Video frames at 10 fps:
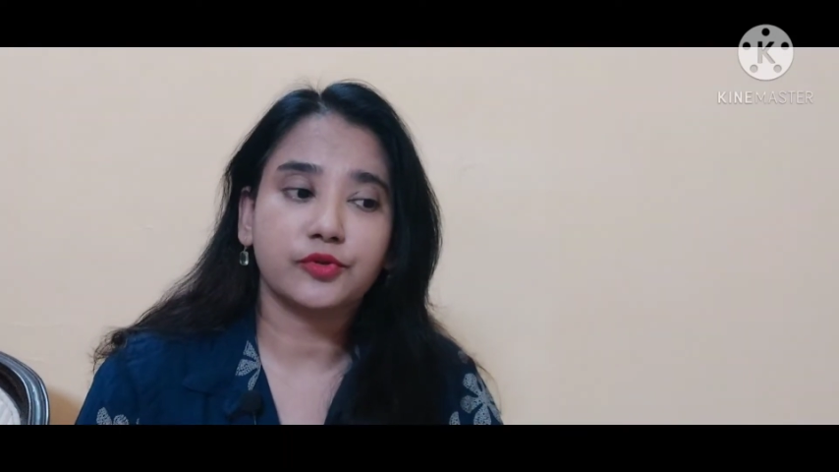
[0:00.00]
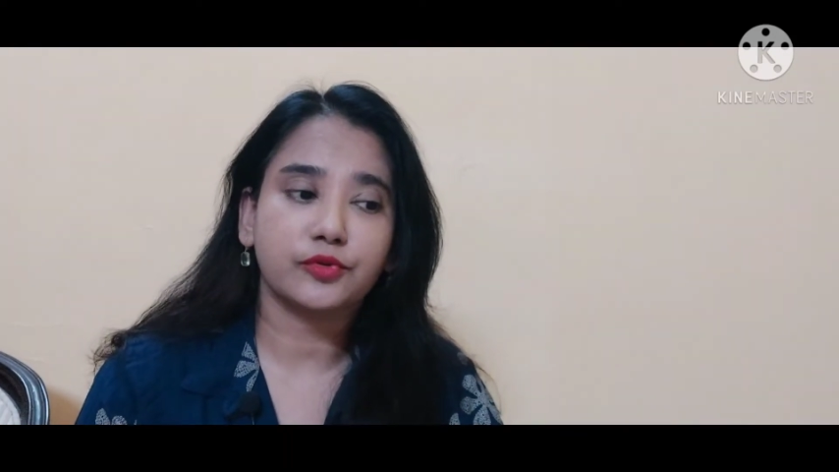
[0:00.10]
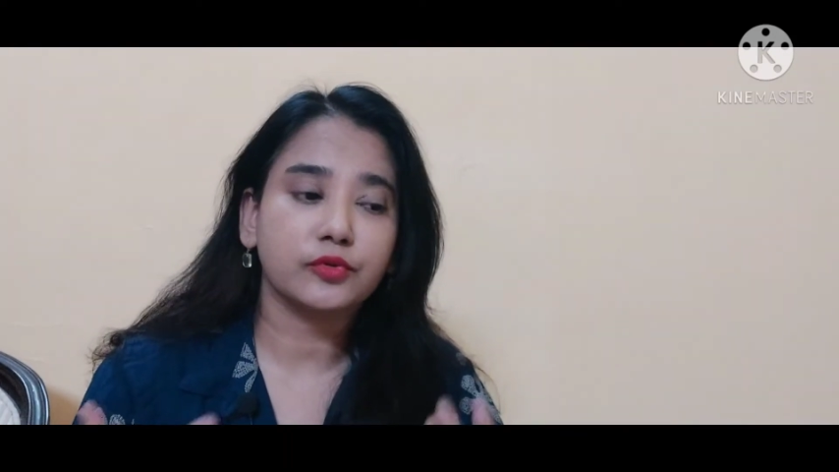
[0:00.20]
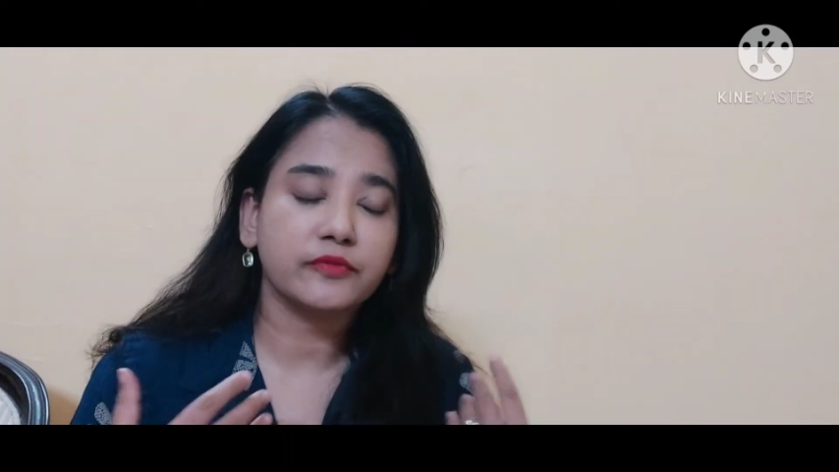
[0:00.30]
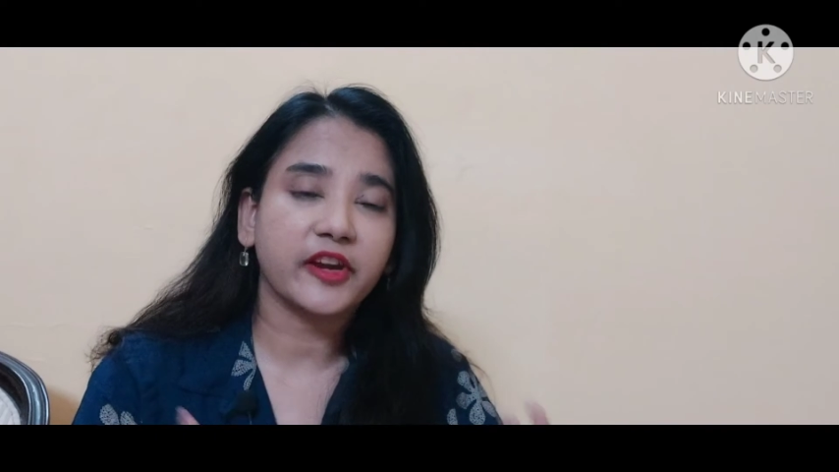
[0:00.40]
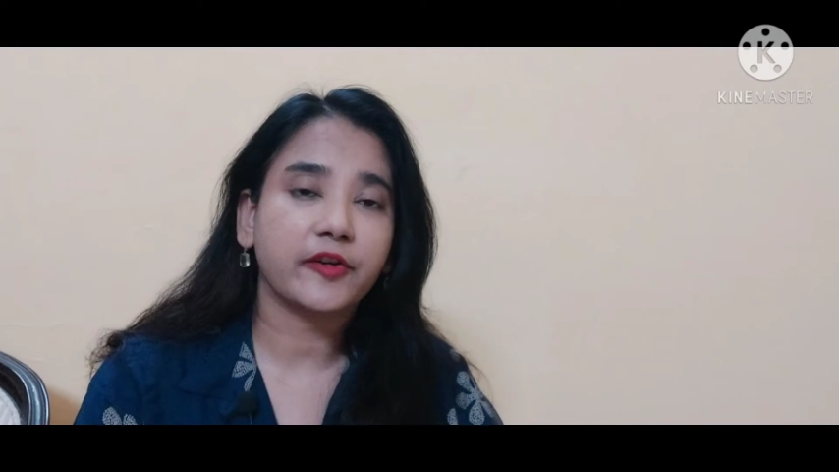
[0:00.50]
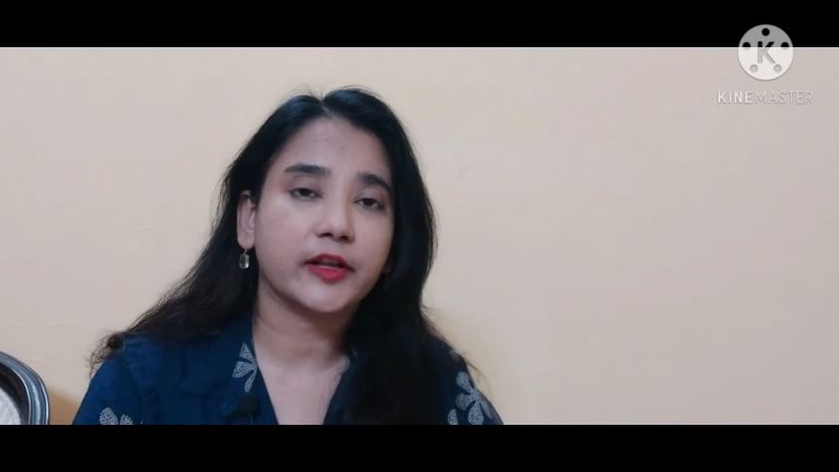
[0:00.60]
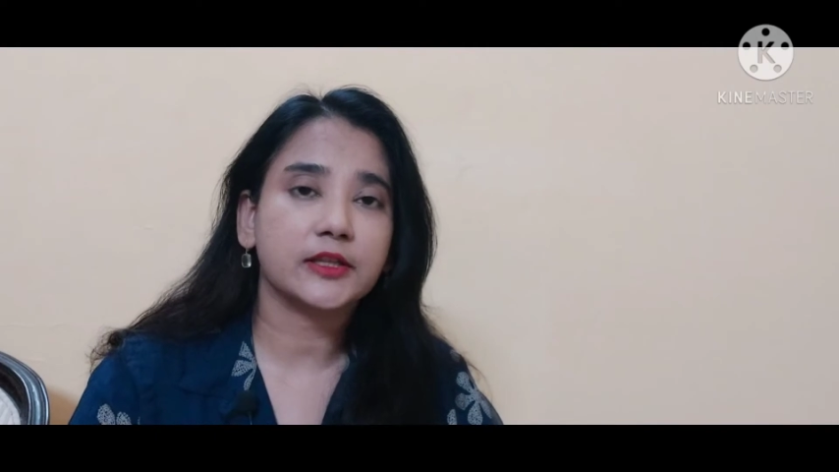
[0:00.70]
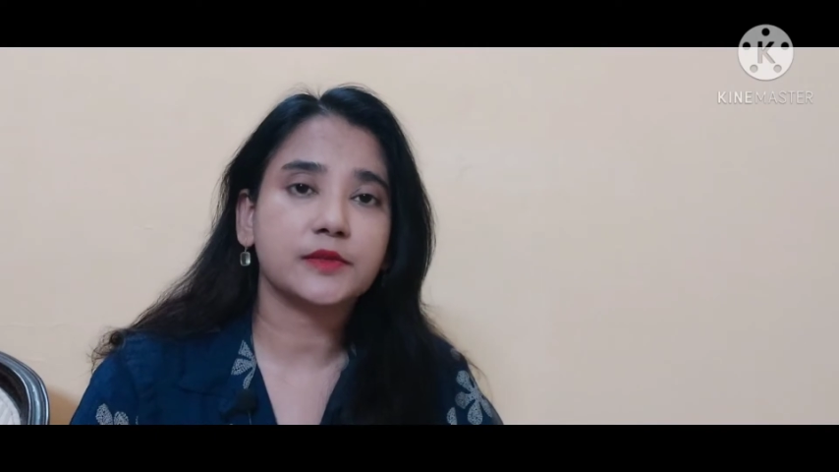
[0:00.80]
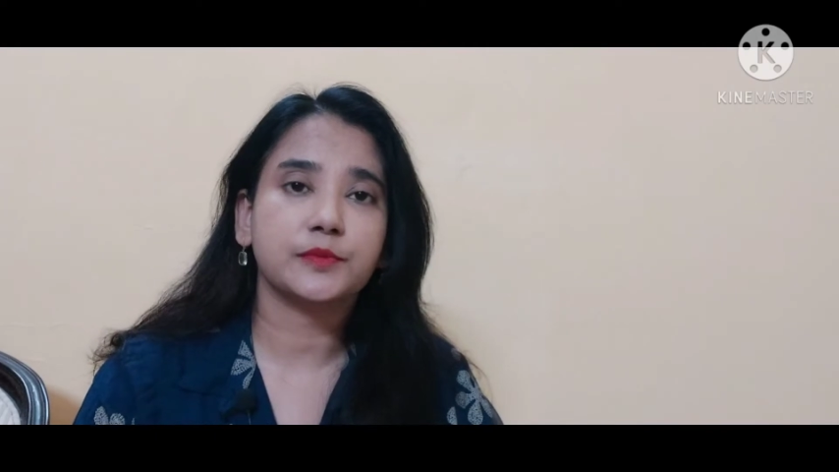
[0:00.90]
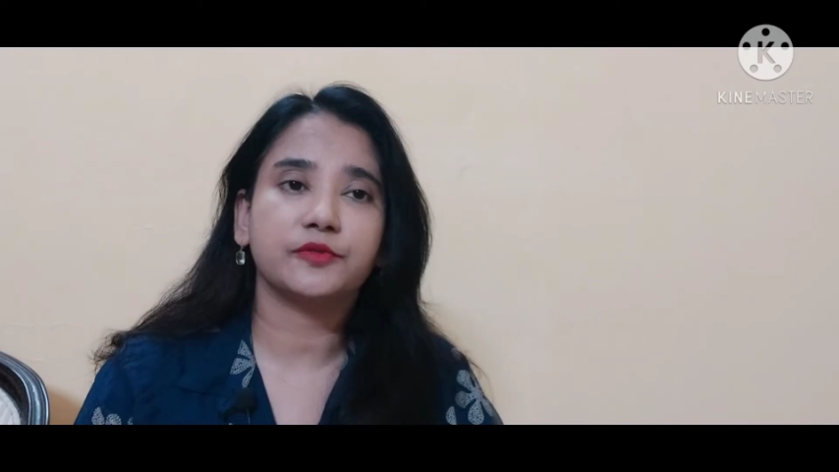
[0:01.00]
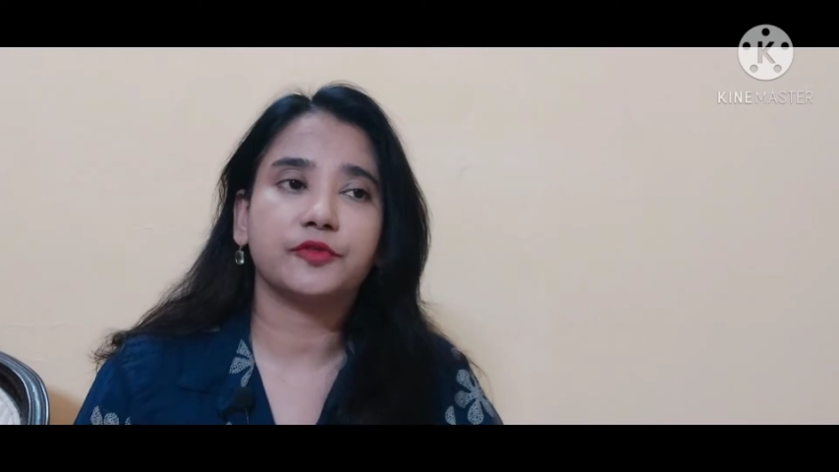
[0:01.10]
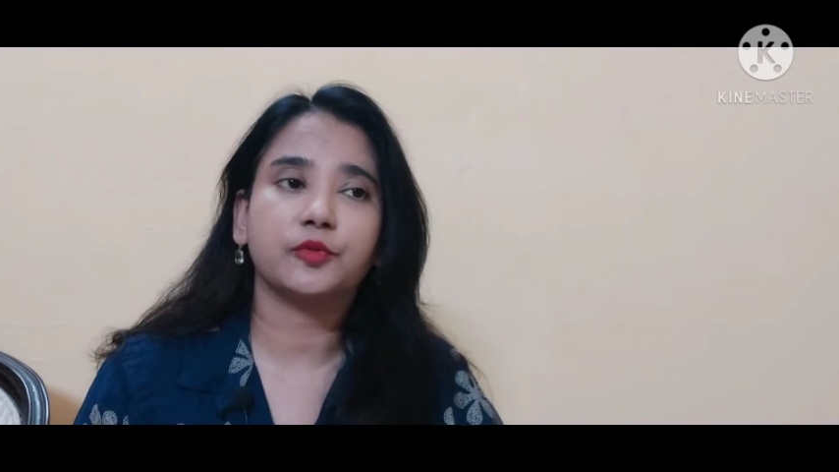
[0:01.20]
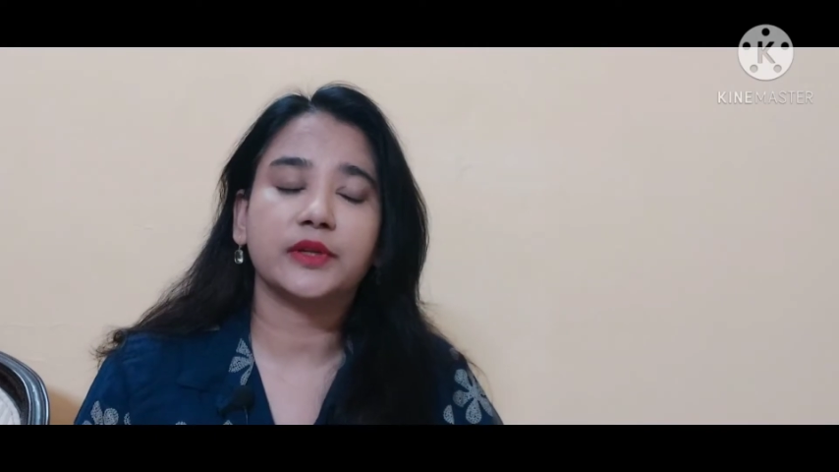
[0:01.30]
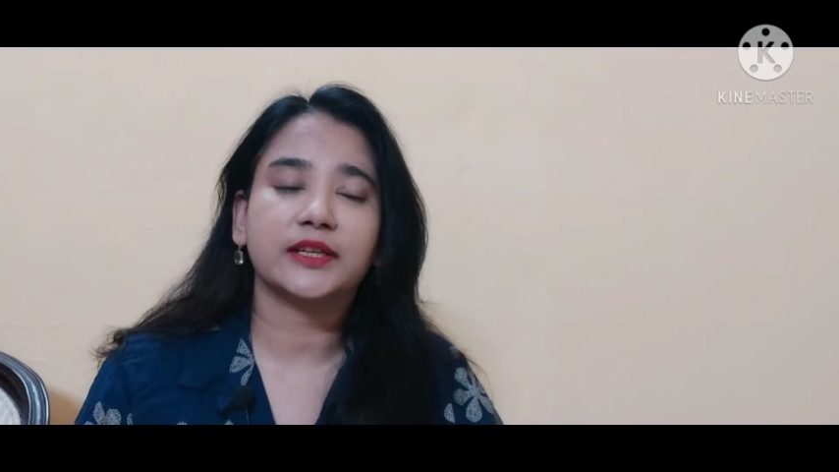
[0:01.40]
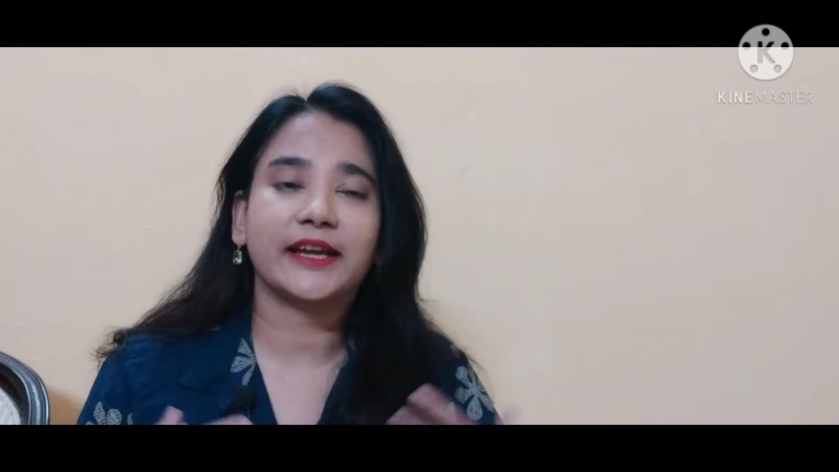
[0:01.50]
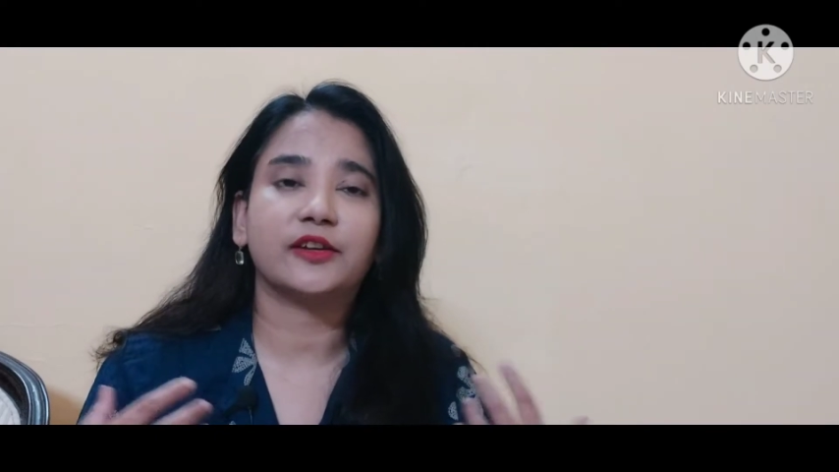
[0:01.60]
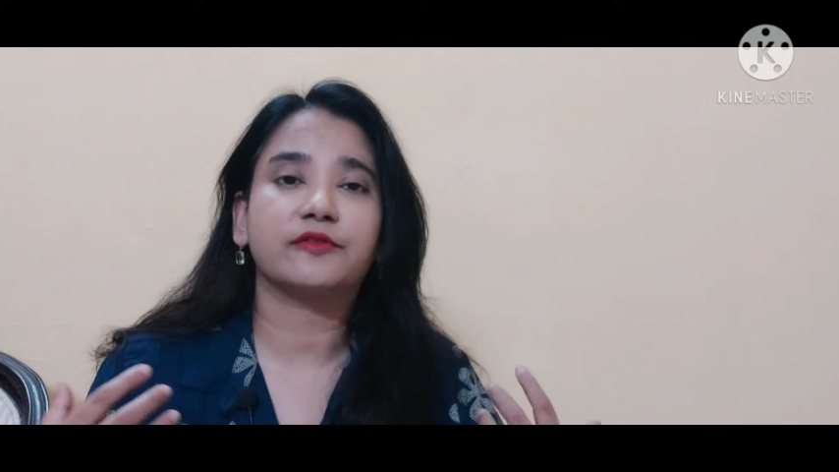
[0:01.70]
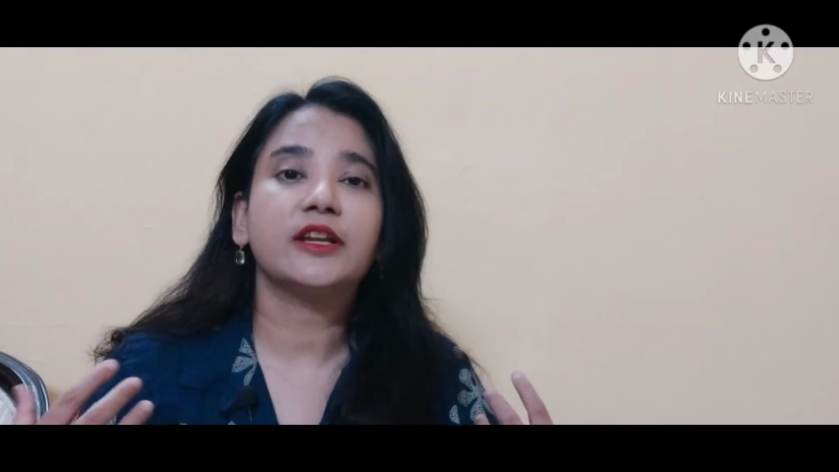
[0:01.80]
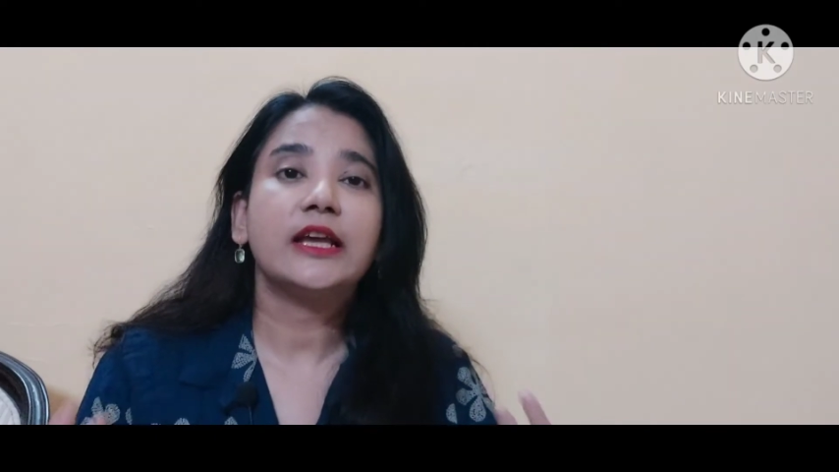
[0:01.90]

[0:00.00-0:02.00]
a room wearing this perfume, it kind of